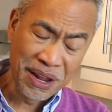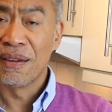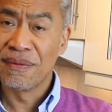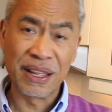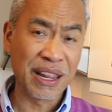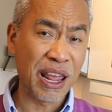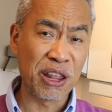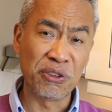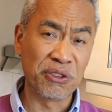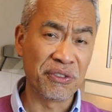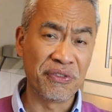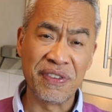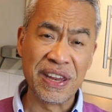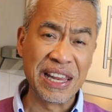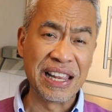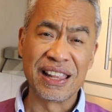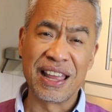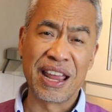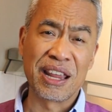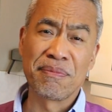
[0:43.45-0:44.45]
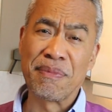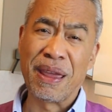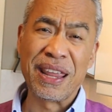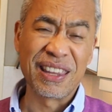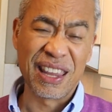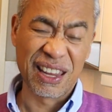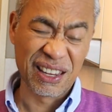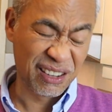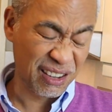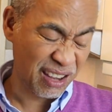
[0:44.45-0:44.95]
but I don't feel like
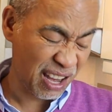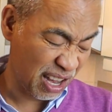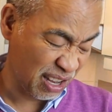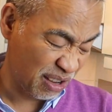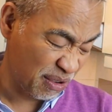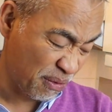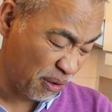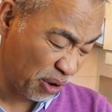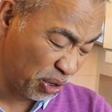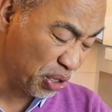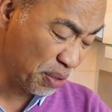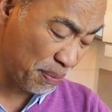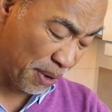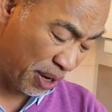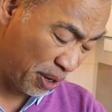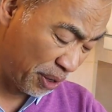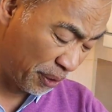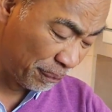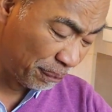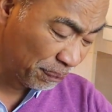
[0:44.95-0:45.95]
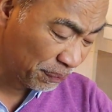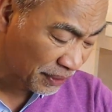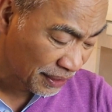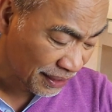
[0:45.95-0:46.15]
baking cake for tomorrow.